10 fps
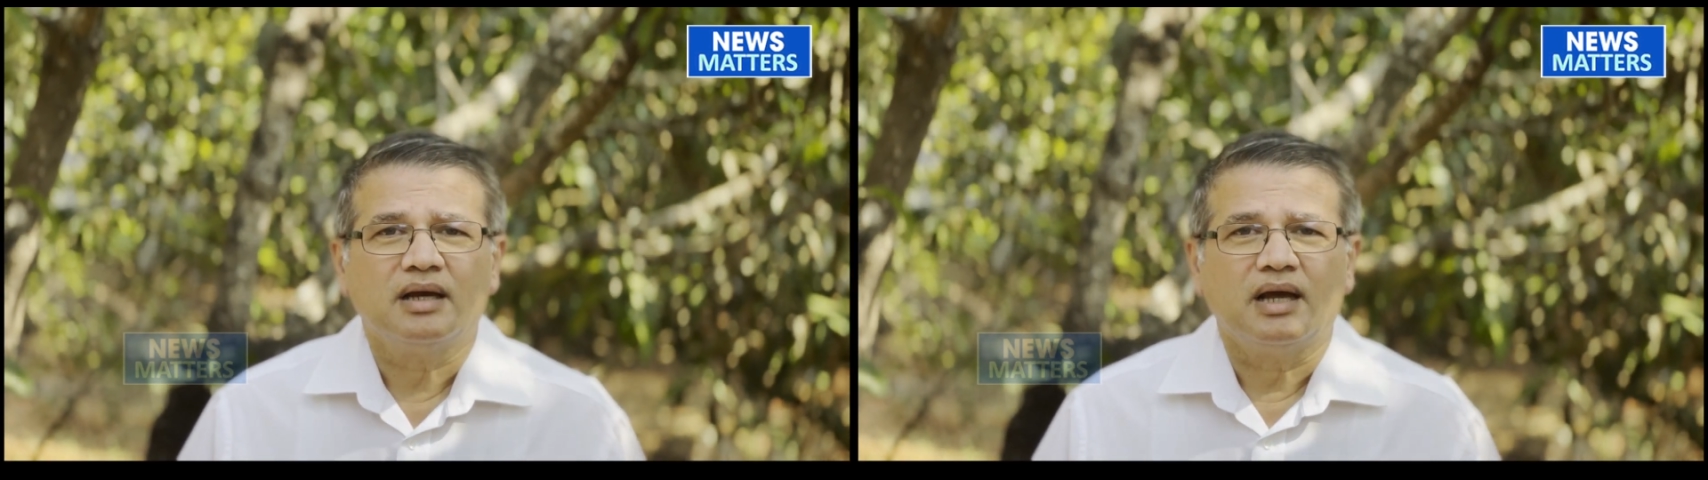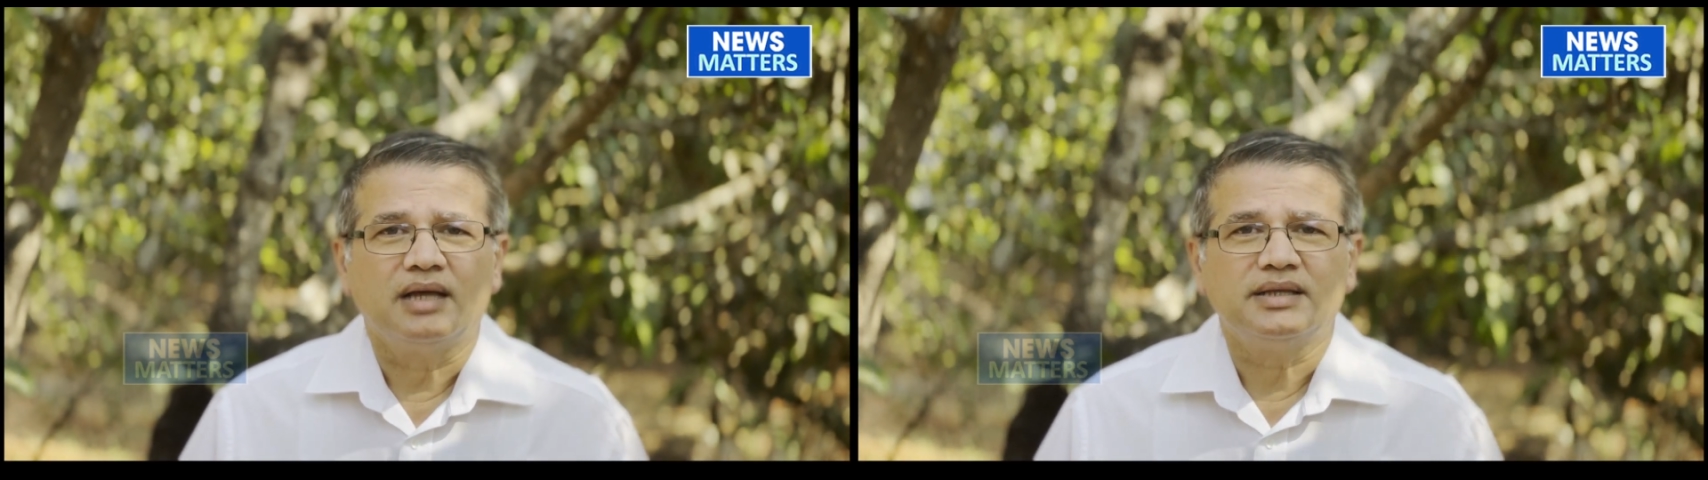
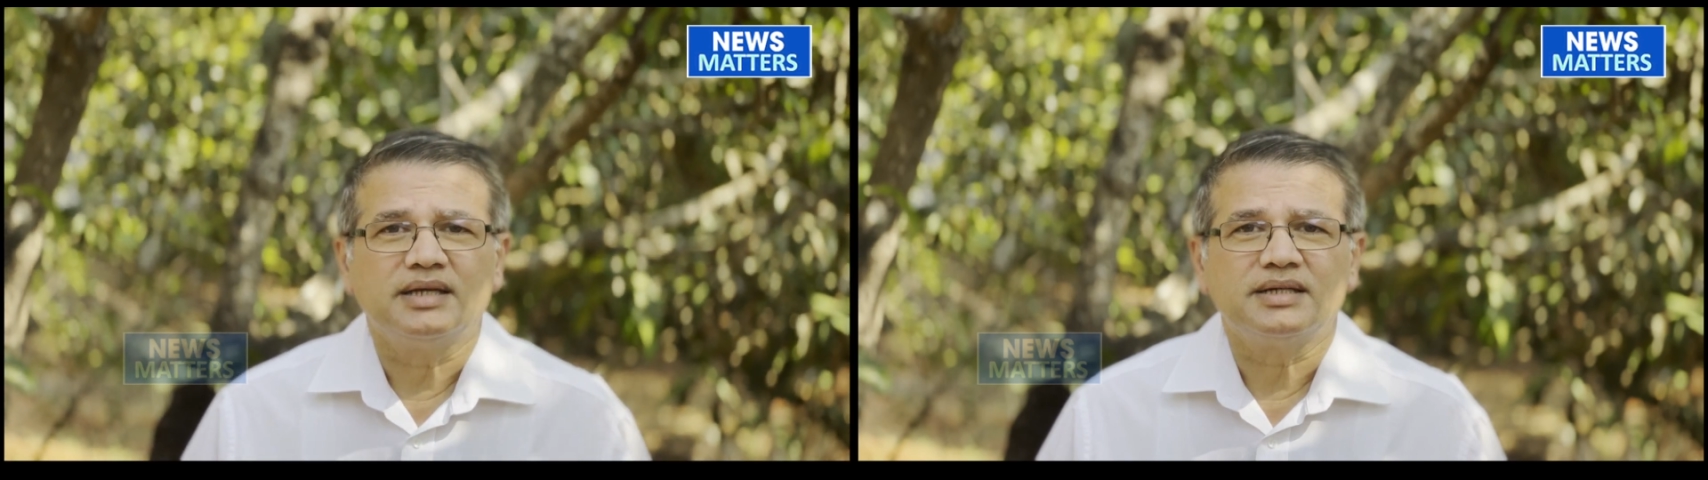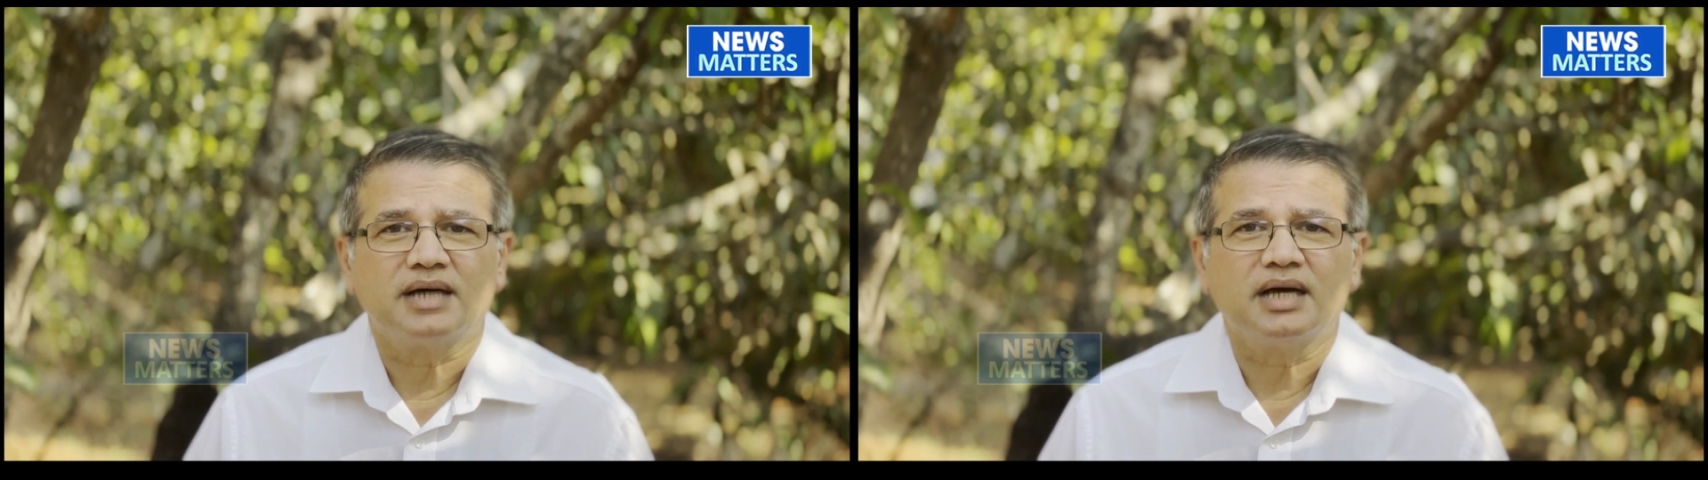and the
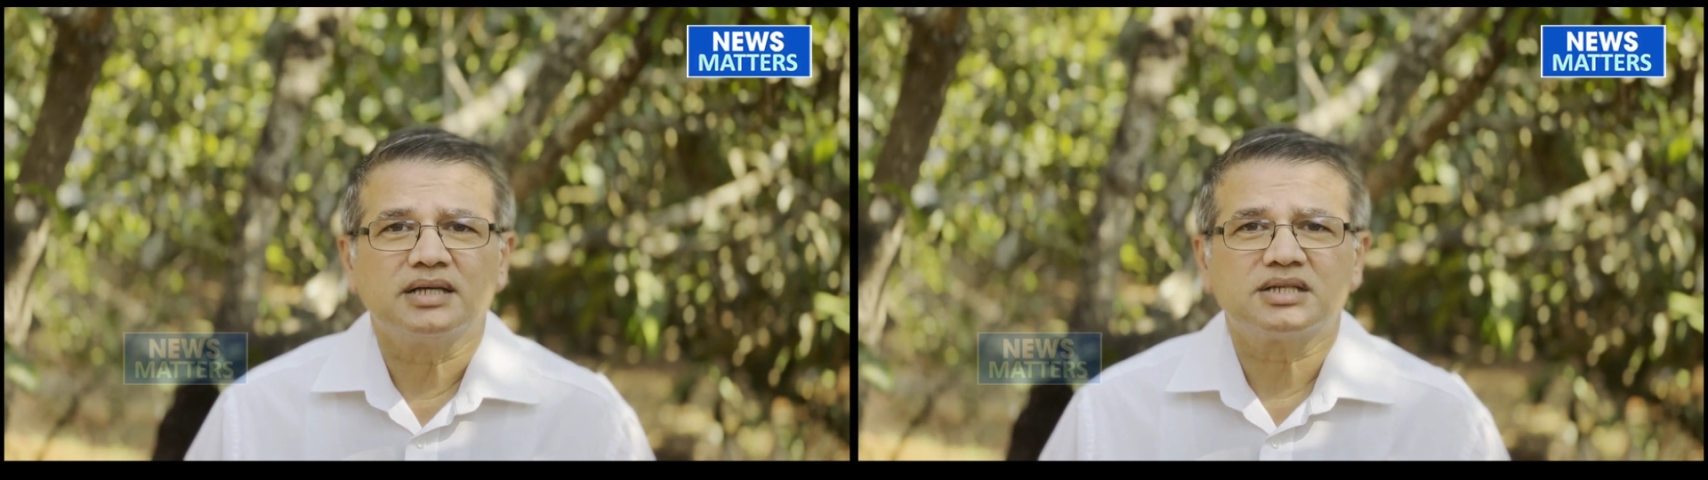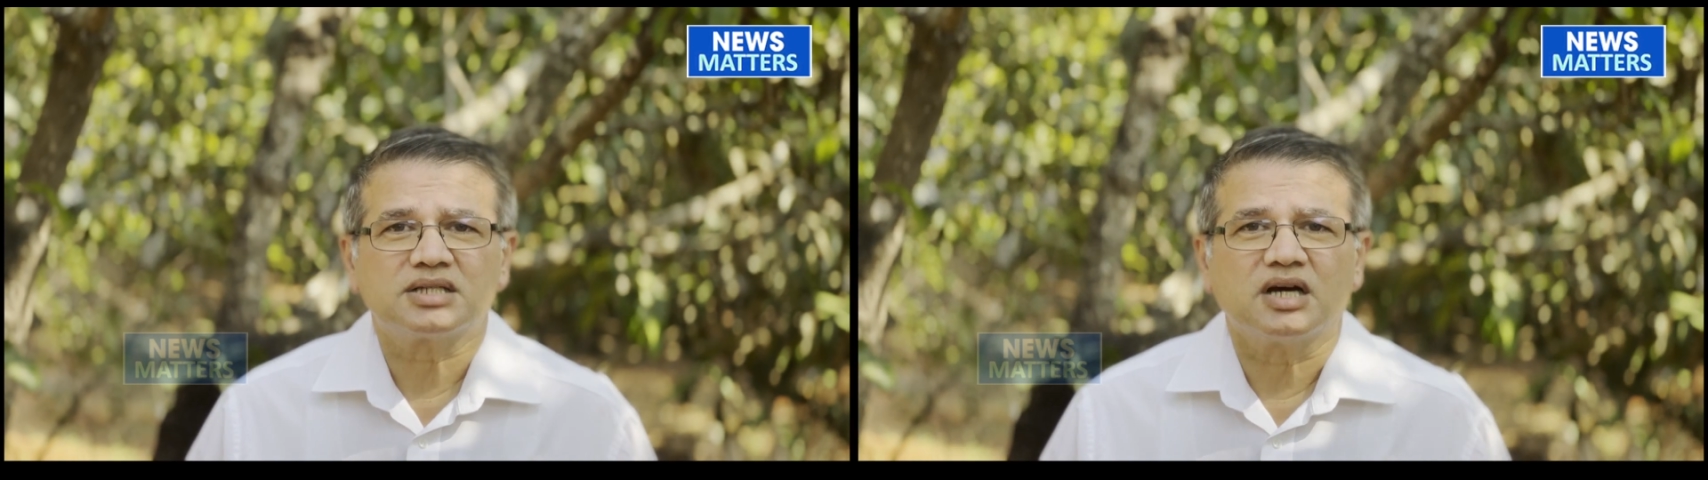entire
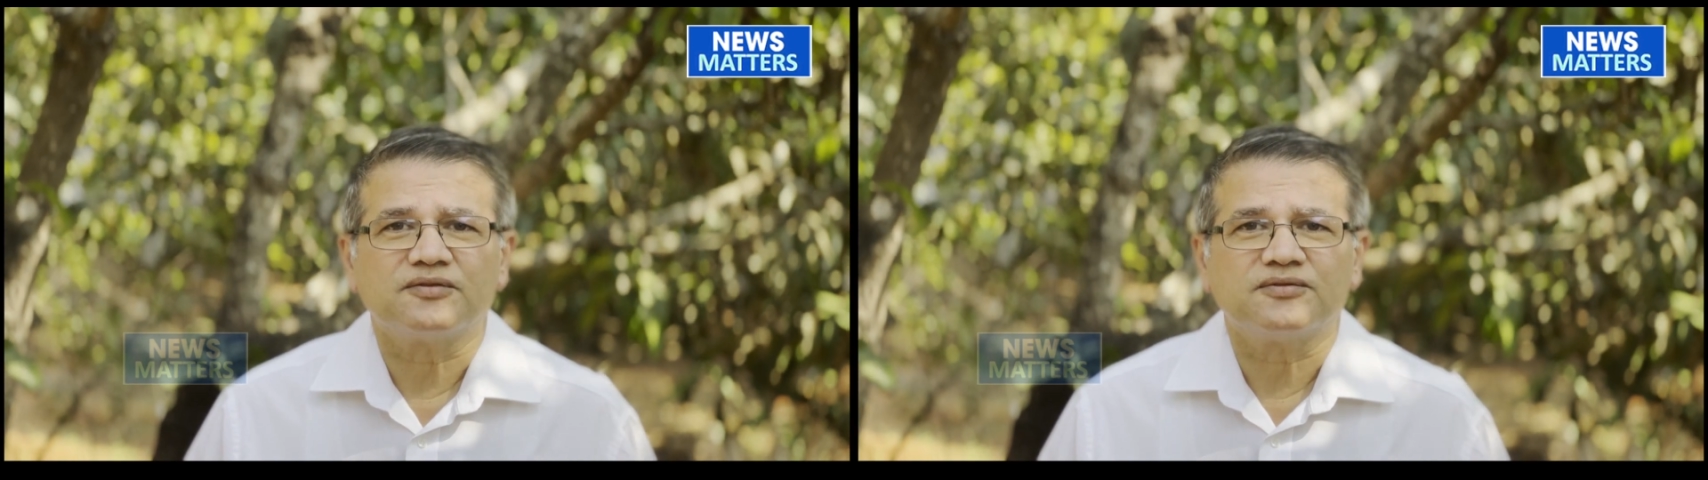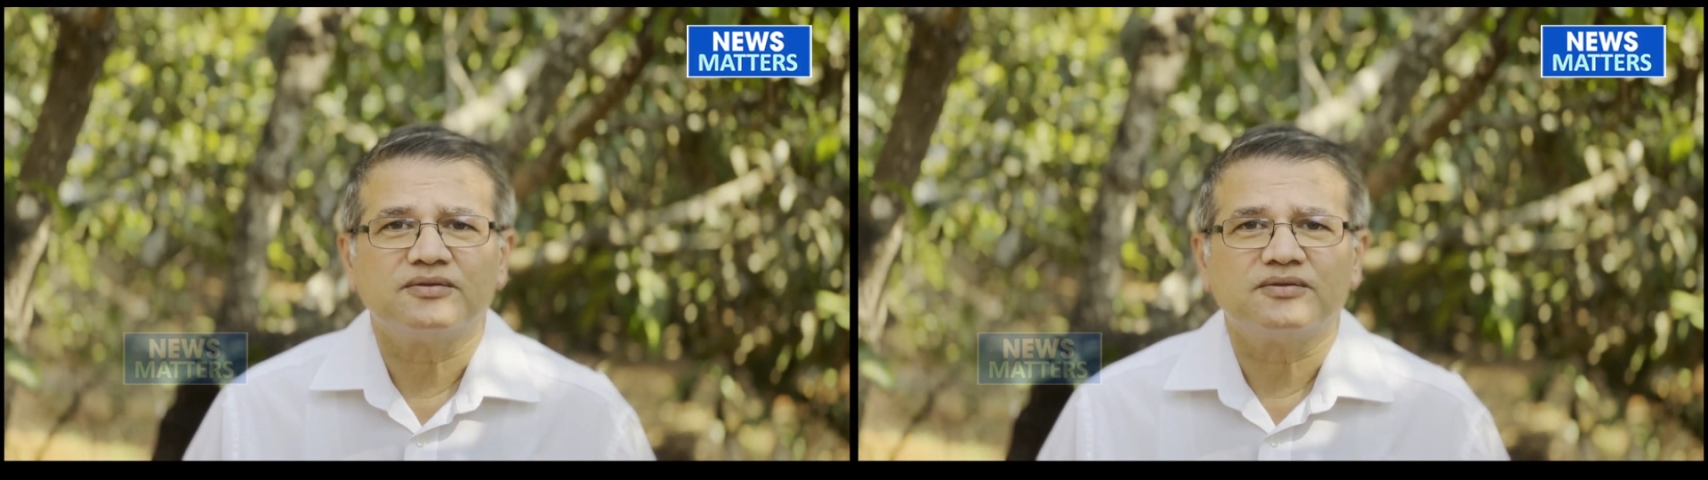staff